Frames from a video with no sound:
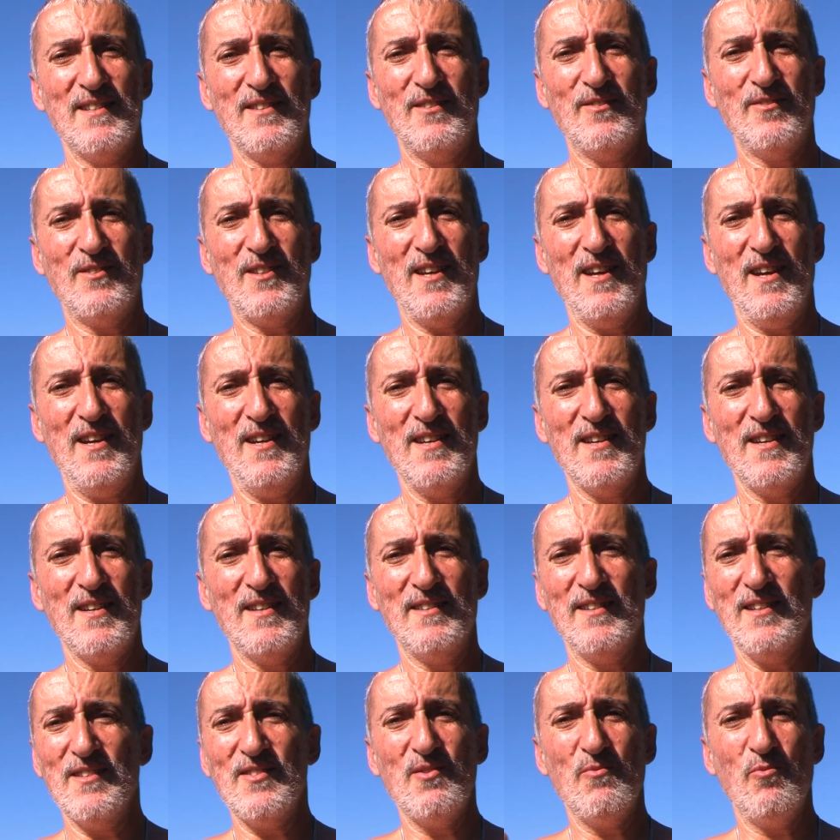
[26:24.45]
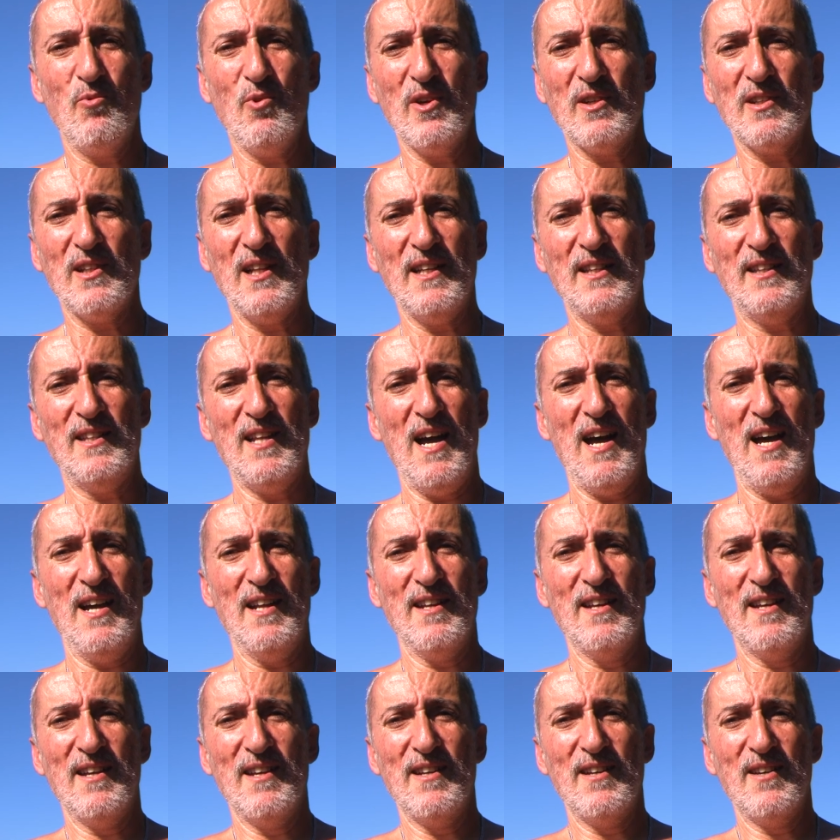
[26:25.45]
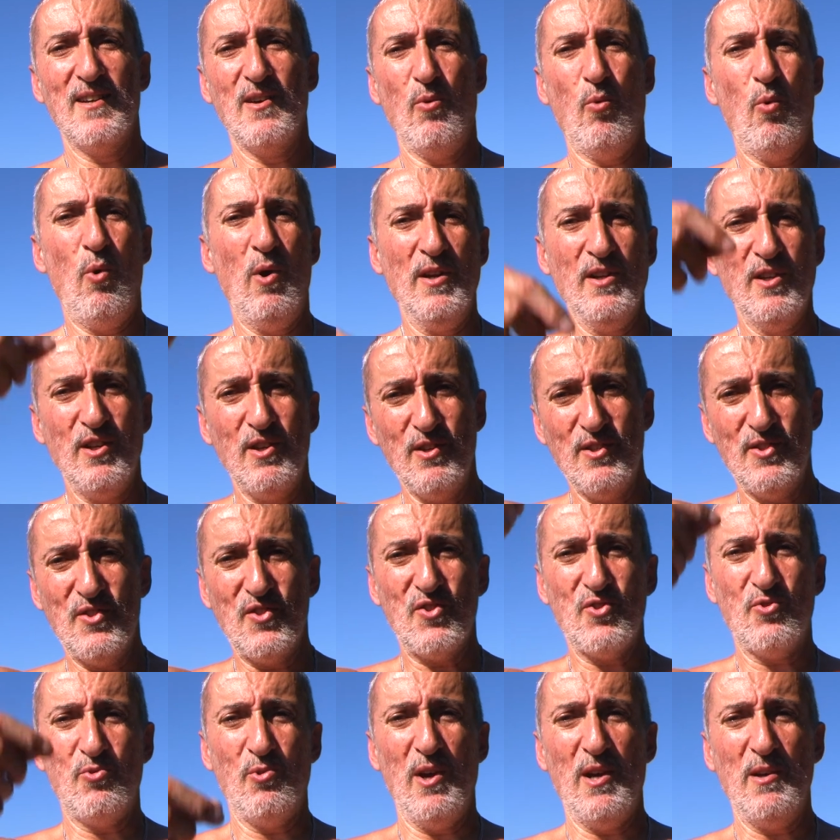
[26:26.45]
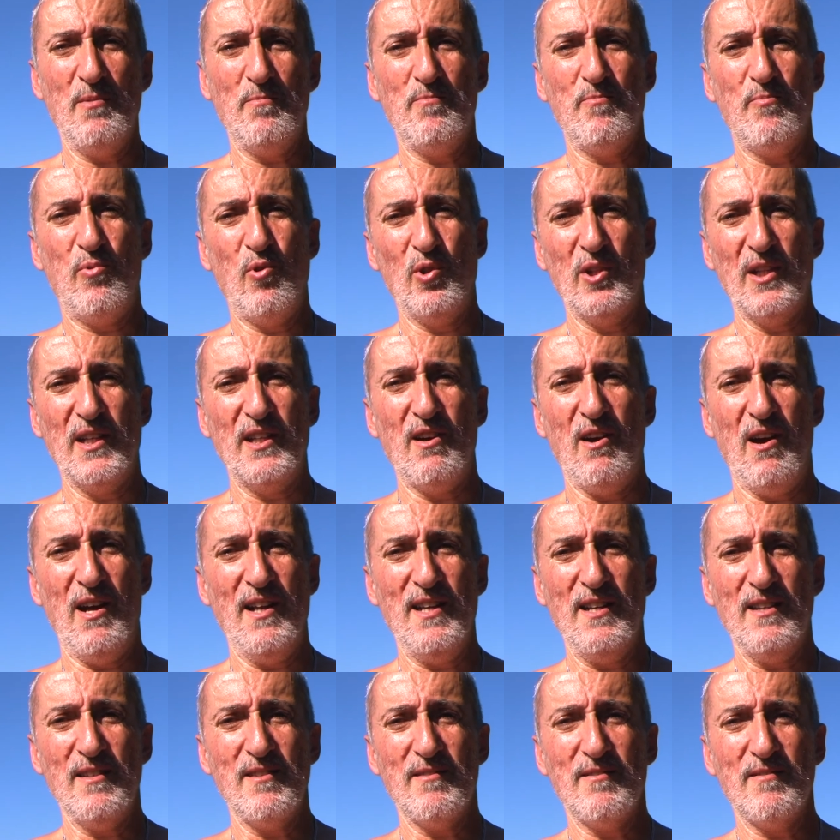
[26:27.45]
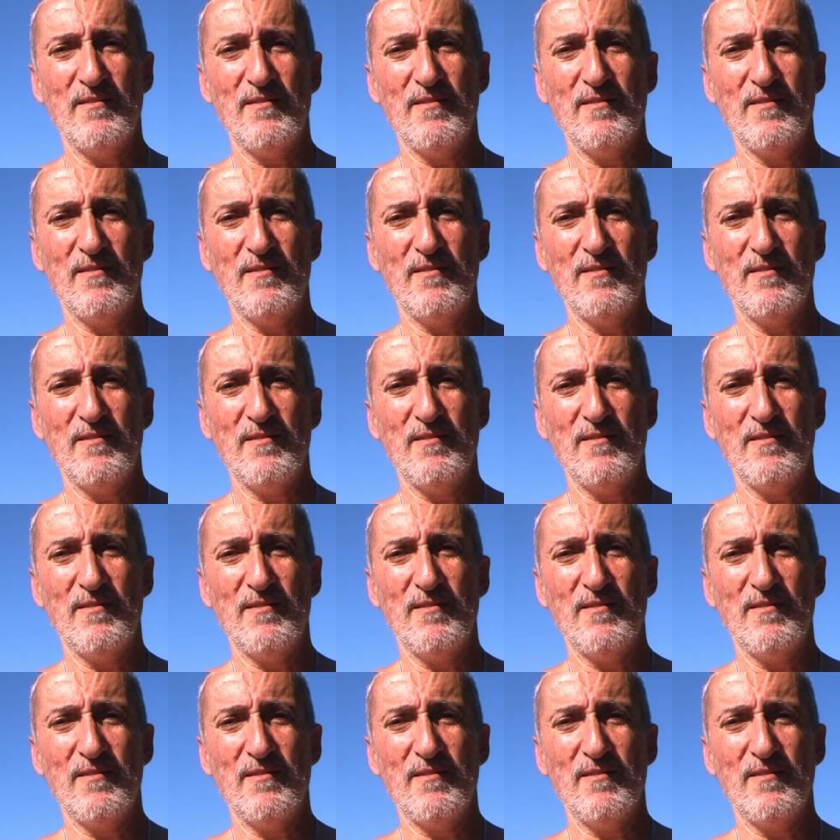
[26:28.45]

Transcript: Okay? It doesn't work like that. One good string pulling on it,